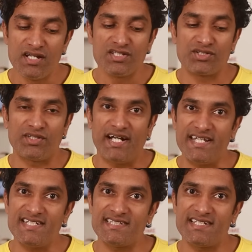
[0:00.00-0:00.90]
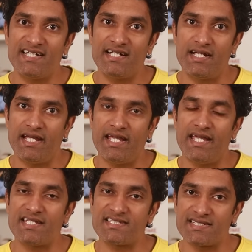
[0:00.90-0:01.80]
So that is
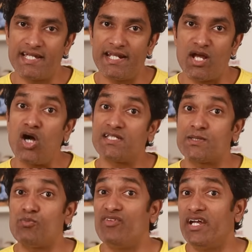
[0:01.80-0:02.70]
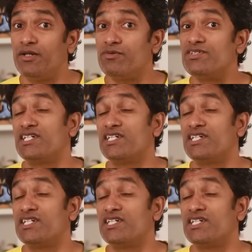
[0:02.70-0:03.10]
an awesome way to